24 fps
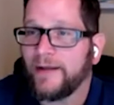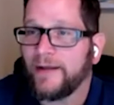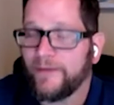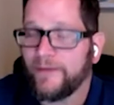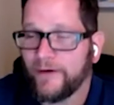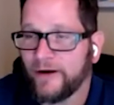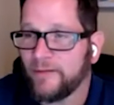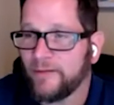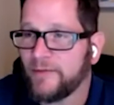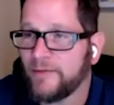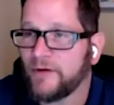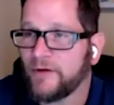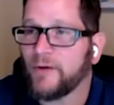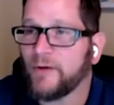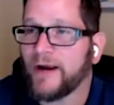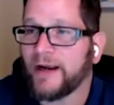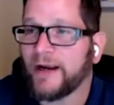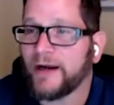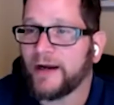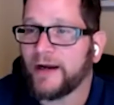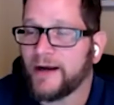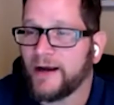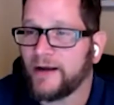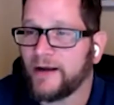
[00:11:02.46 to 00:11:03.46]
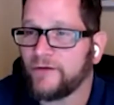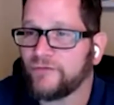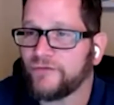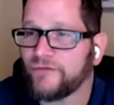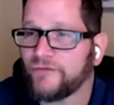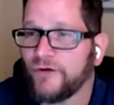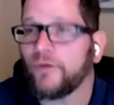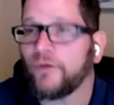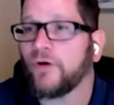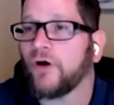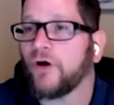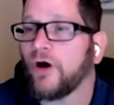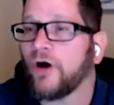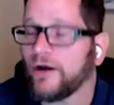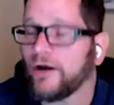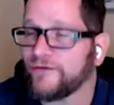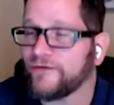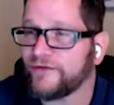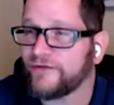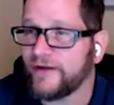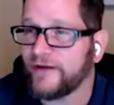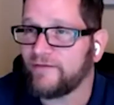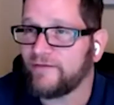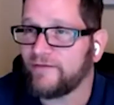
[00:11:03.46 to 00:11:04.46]
there can be recognized total
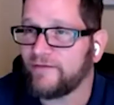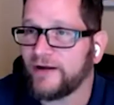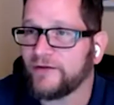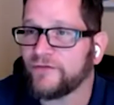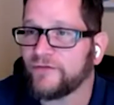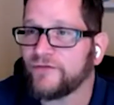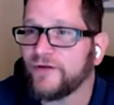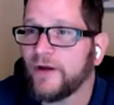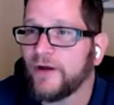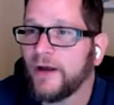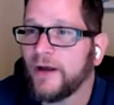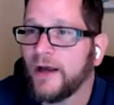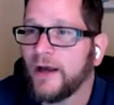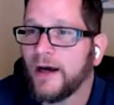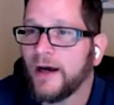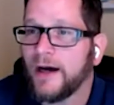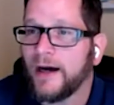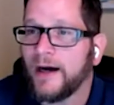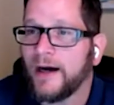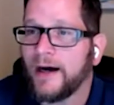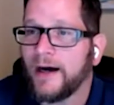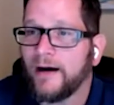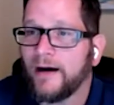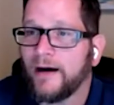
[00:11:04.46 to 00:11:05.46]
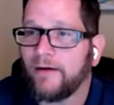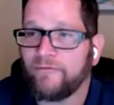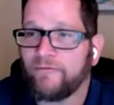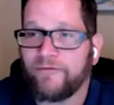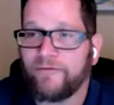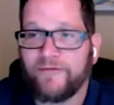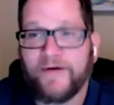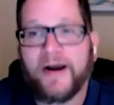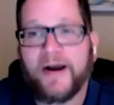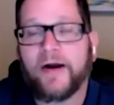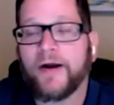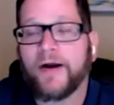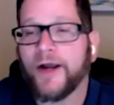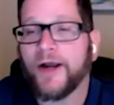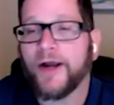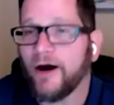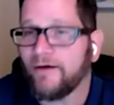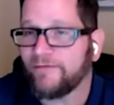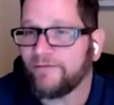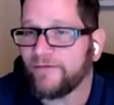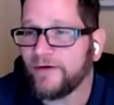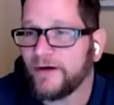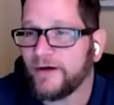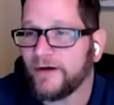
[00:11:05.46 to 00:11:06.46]
cost savings. Very
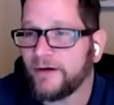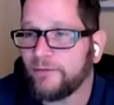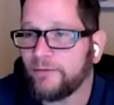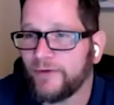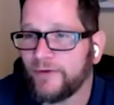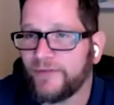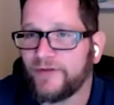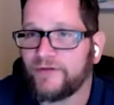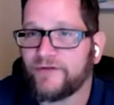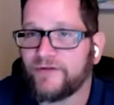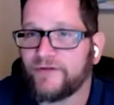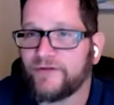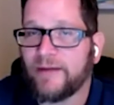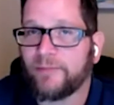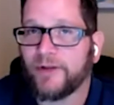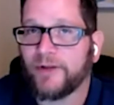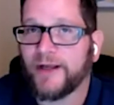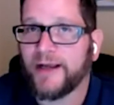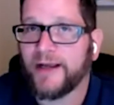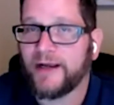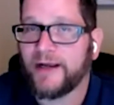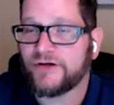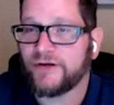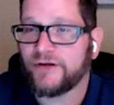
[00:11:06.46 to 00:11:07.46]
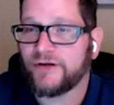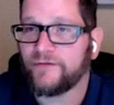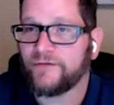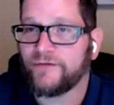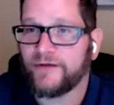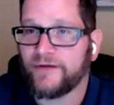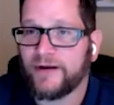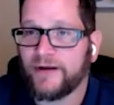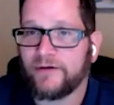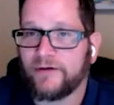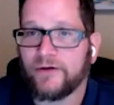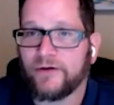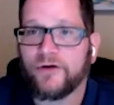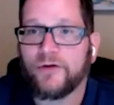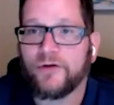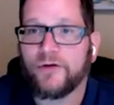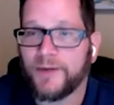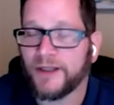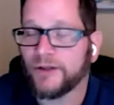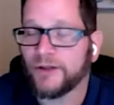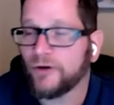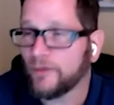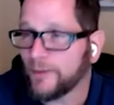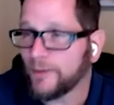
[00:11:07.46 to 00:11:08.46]
often with these applications that could
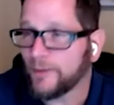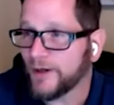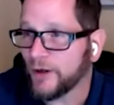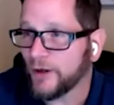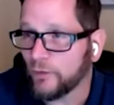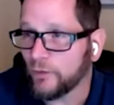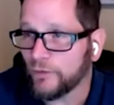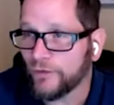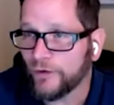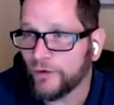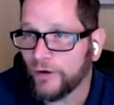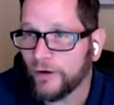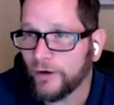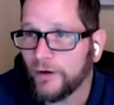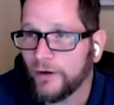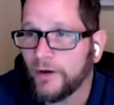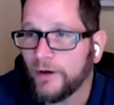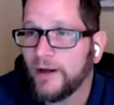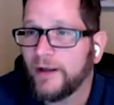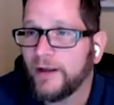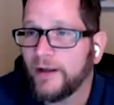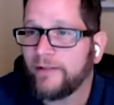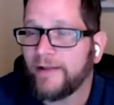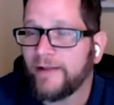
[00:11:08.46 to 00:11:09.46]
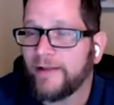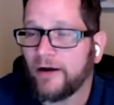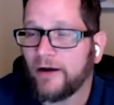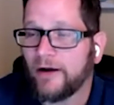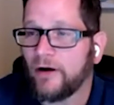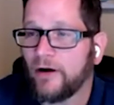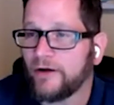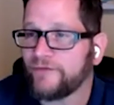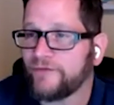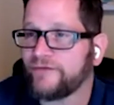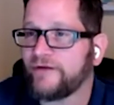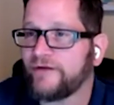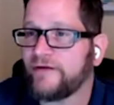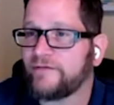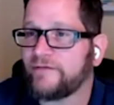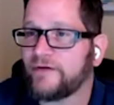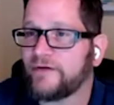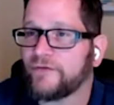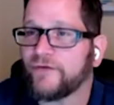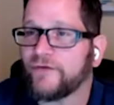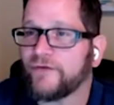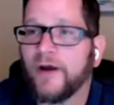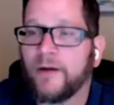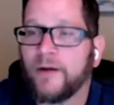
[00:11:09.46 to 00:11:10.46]
be a little bit older, that cost
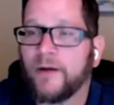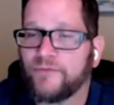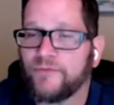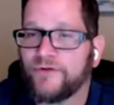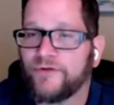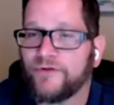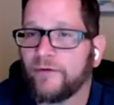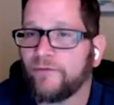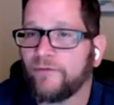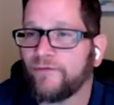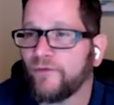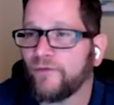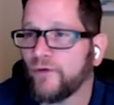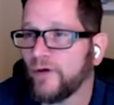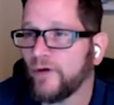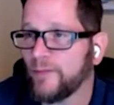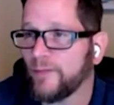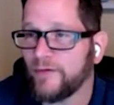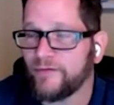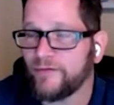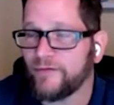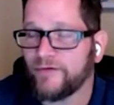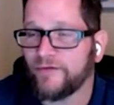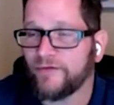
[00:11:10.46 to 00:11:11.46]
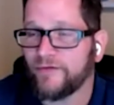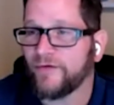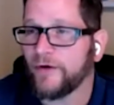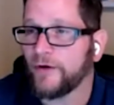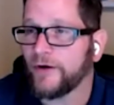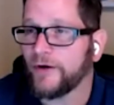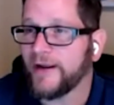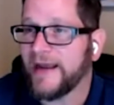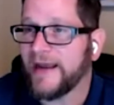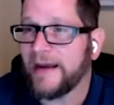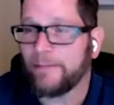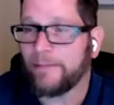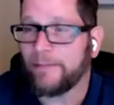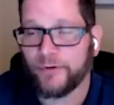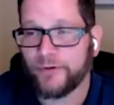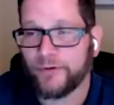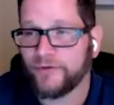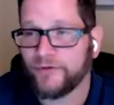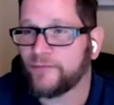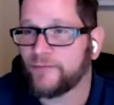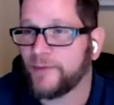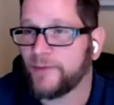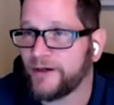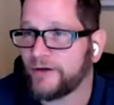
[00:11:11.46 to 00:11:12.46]
savings comes in the form of deferred capital
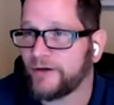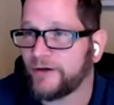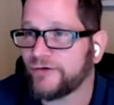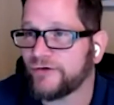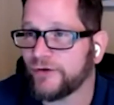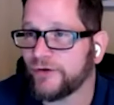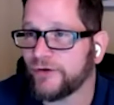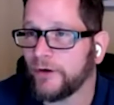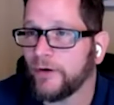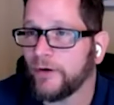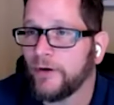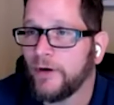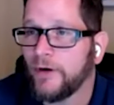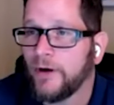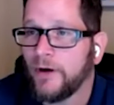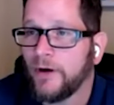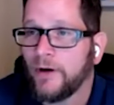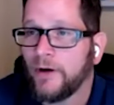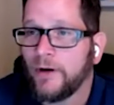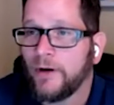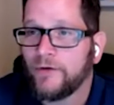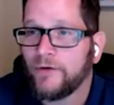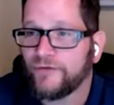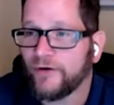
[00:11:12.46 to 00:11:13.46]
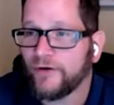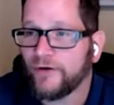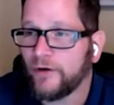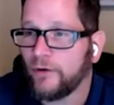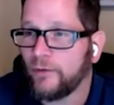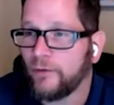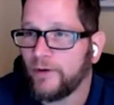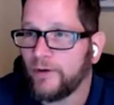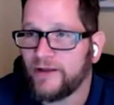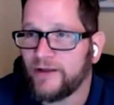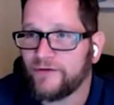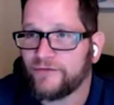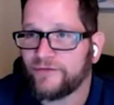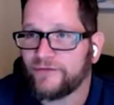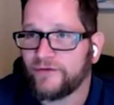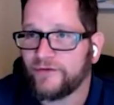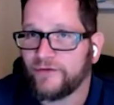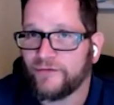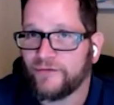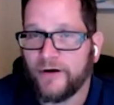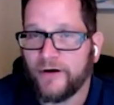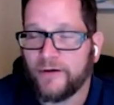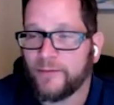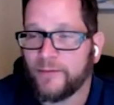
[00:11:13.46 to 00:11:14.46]
expenditure. So as
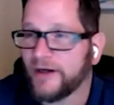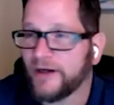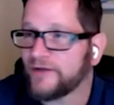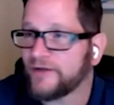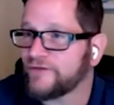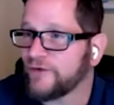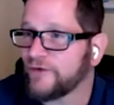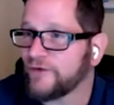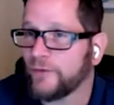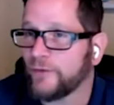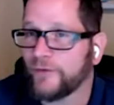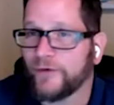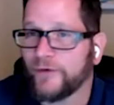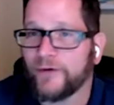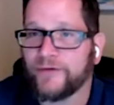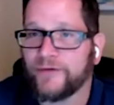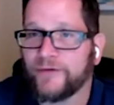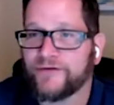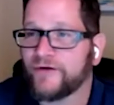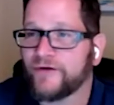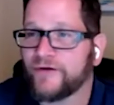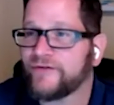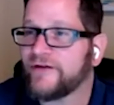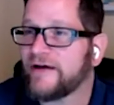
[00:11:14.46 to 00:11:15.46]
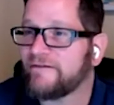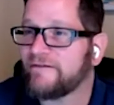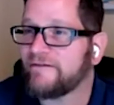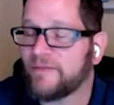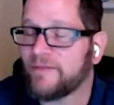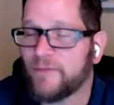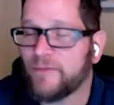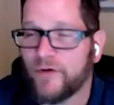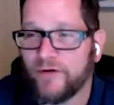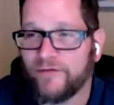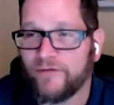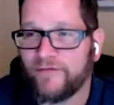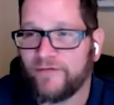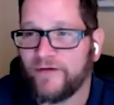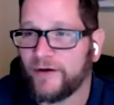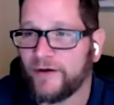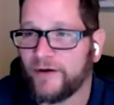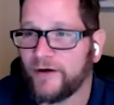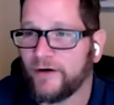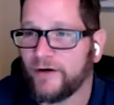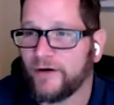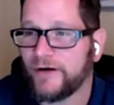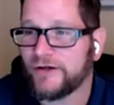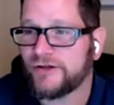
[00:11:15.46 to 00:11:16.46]
hardware gets older and starts having more
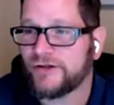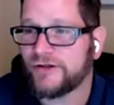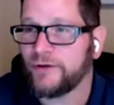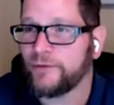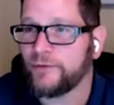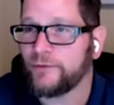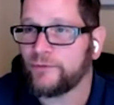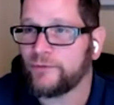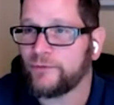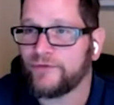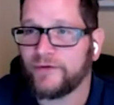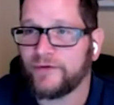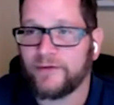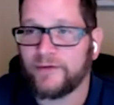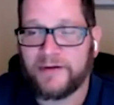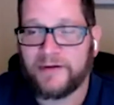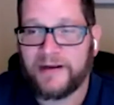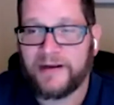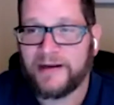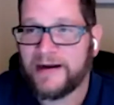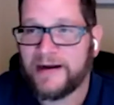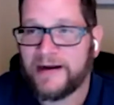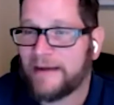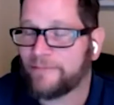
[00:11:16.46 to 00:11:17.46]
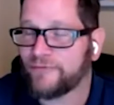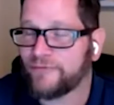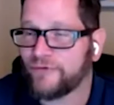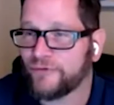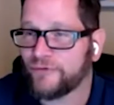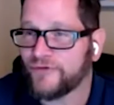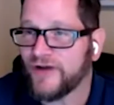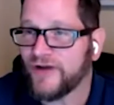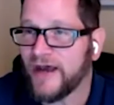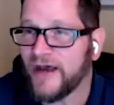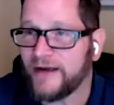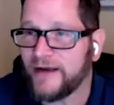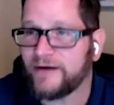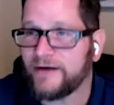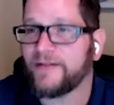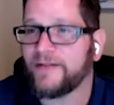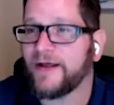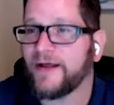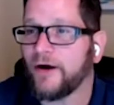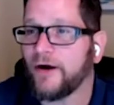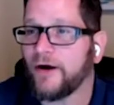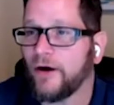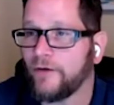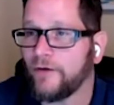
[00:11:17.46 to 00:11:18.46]
failure issues and apps are tied to
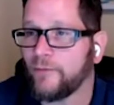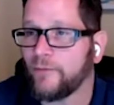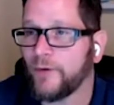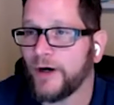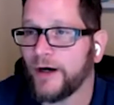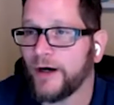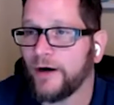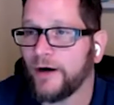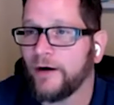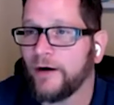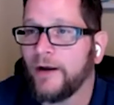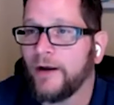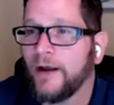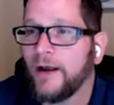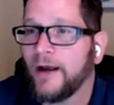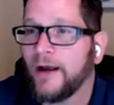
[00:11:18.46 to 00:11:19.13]
that hardware,